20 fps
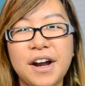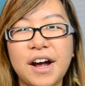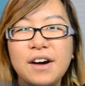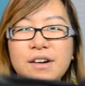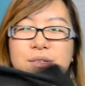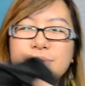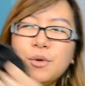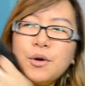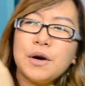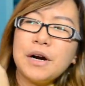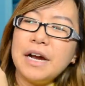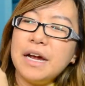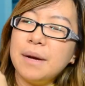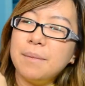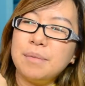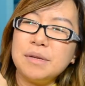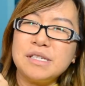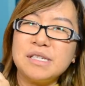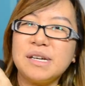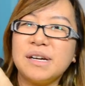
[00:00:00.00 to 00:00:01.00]
now it's more
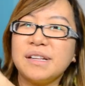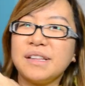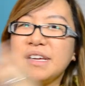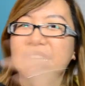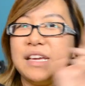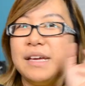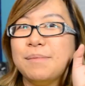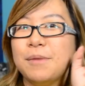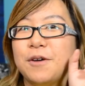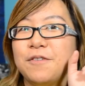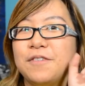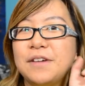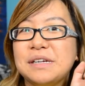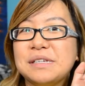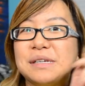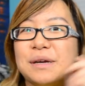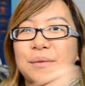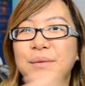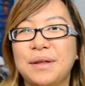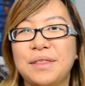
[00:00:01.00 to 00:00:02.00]
hip instead of the emo
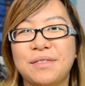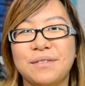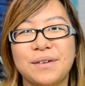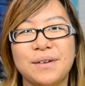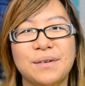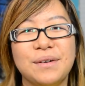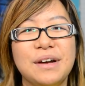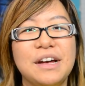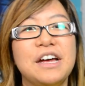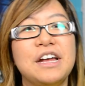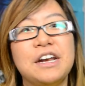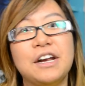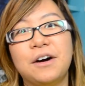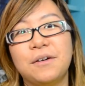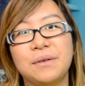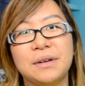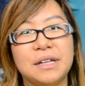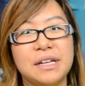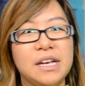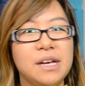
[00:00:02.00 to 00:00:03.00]
phase I went through.
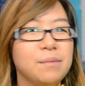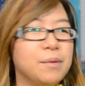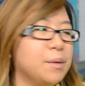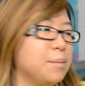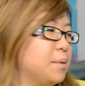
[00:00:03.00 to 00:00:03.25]
Not really emo,